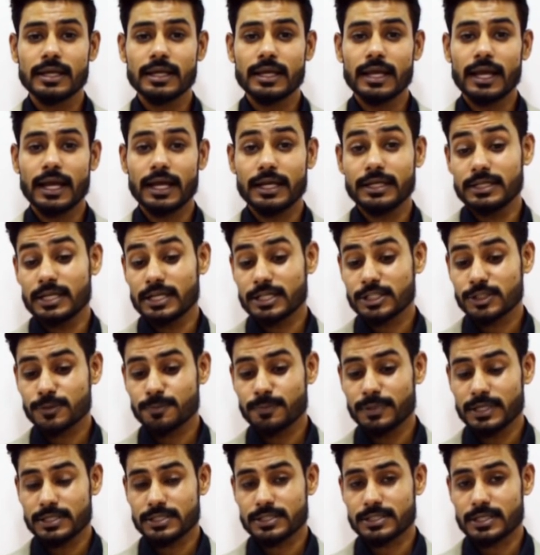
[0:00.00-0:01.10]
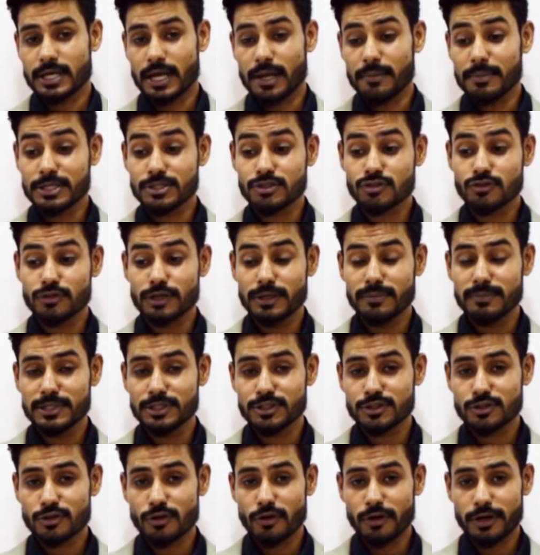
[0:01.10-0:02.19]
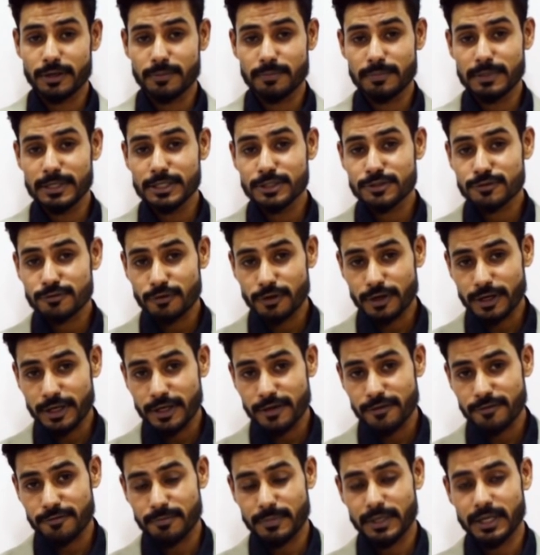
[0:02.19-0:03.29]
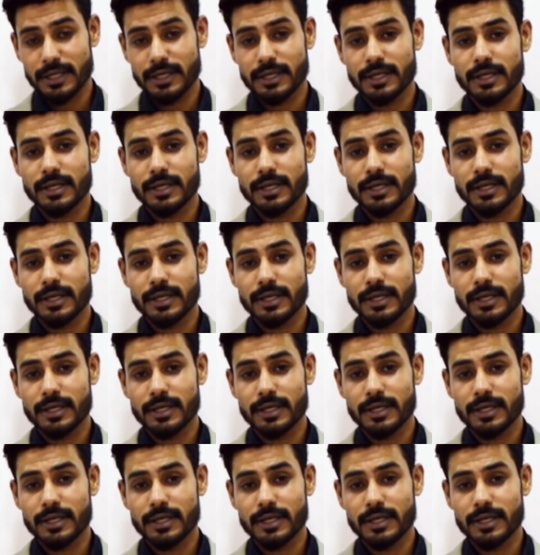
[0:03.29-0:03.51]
And he expressed, "I'm extremely sorry, please forgive me.